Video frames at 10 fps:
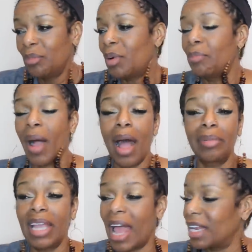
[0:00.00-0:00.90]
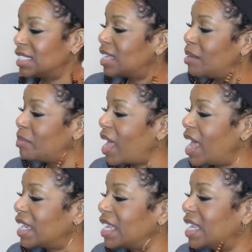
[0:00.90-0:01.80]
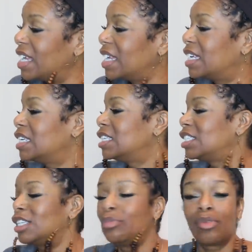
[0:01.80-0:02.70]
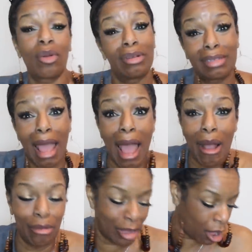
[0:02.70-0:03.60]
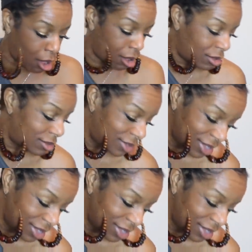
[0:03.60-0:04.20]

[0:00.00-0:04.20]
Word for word: But Bobby got us up out of here. She broke us out, y'all.